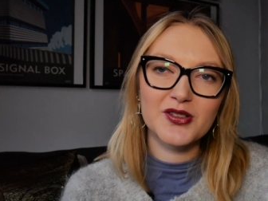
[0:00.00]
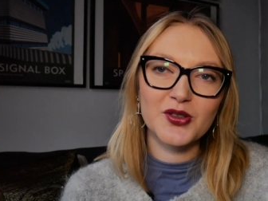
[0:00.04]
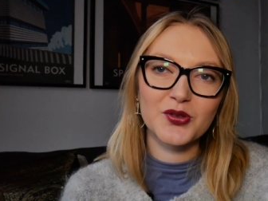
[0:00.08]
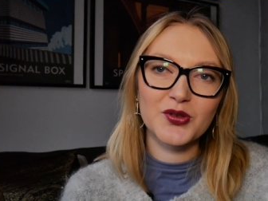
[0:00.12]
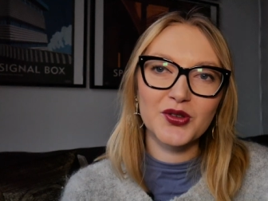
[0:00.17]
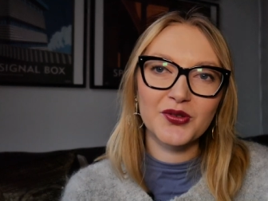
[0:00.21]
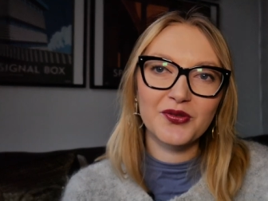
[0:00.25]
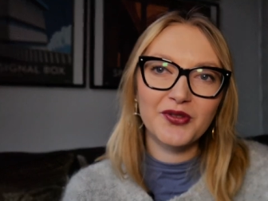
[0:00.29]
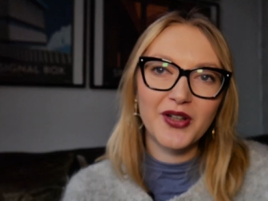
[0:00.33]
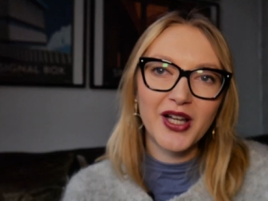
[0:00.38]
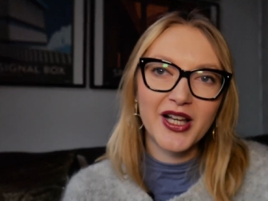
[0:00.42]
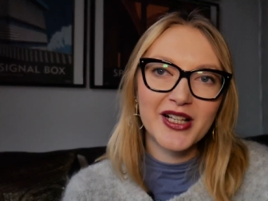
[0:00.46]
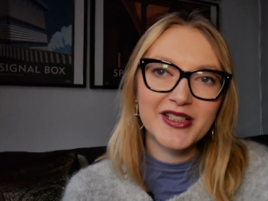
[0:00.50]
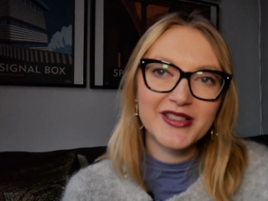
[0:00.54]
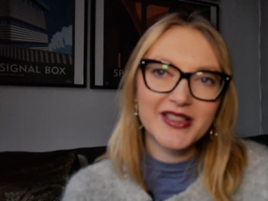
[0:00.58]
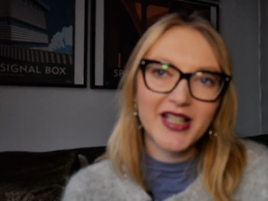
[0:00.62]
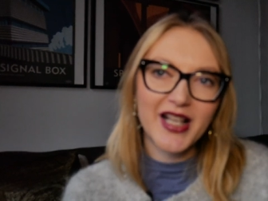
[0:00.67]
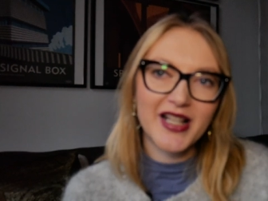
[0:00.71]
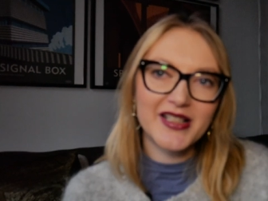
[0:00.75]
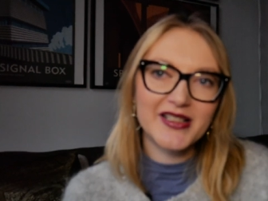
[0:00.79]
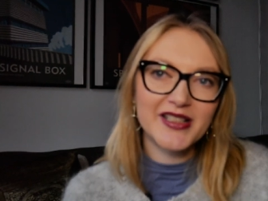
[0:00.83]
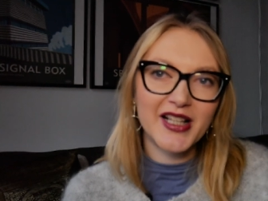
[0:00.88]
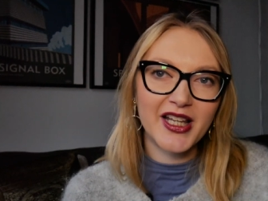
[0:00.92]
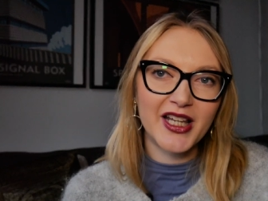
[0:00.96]
So the first
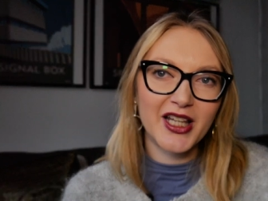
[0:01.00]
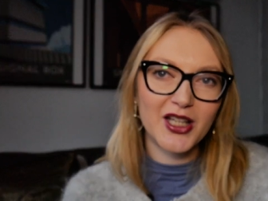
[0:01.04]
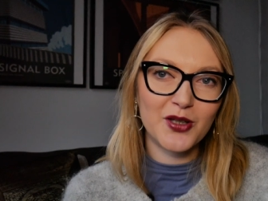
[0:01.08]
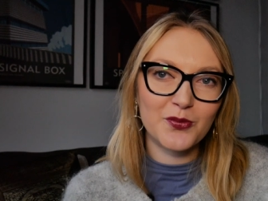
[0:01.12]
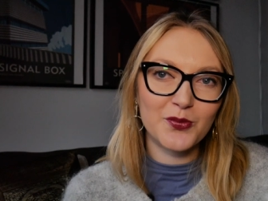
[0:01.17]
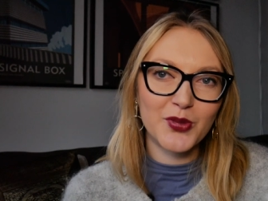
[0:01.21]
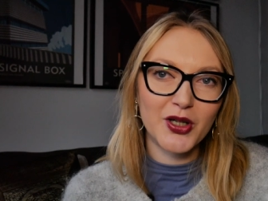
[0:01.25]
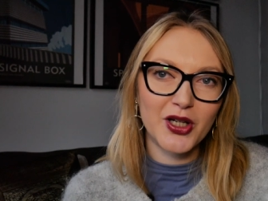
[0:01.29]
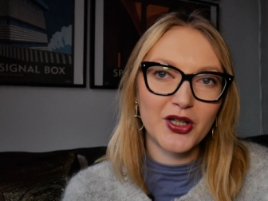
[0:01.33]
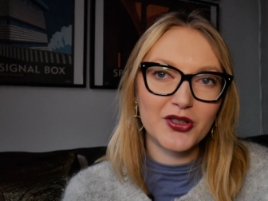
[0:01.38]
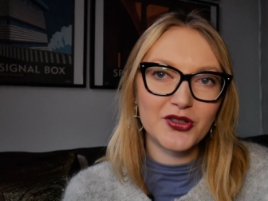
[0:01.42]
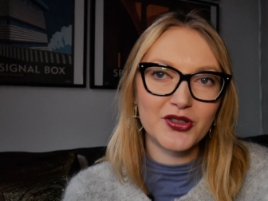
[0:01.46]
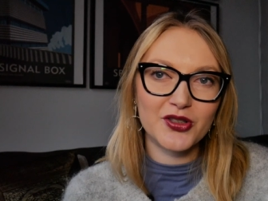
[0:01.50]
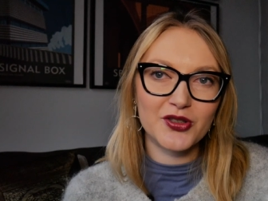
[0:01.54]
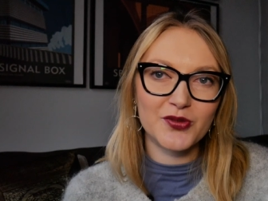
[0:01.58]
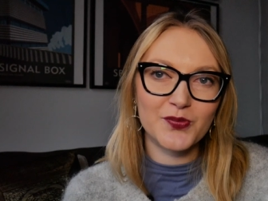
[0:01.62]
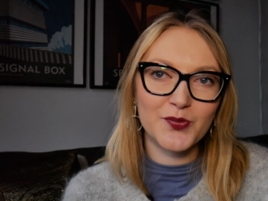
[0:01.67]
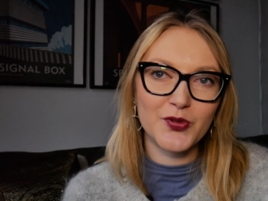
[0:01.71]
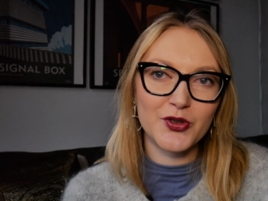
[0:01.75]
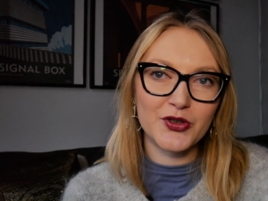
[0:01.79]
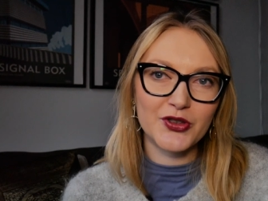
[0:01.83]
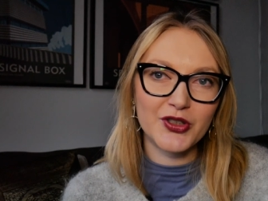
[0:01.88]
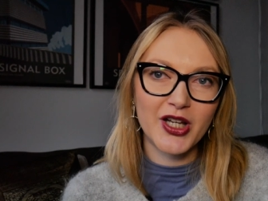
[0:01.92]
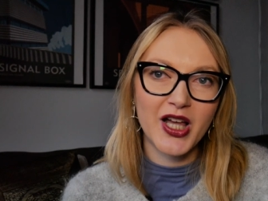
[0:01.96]
essay in Berger's
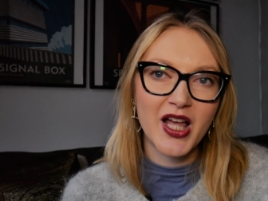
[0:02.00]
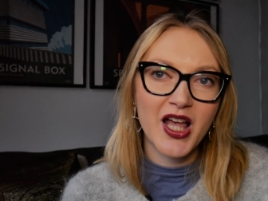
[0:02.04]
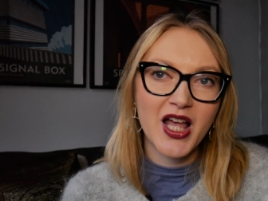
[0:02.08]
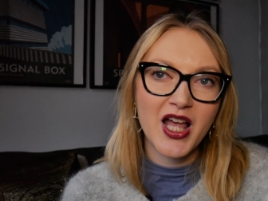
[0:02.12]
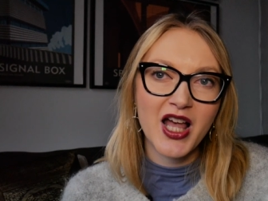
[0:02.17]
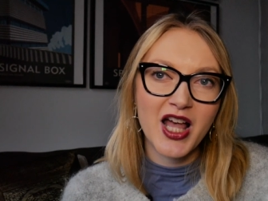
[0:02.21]
book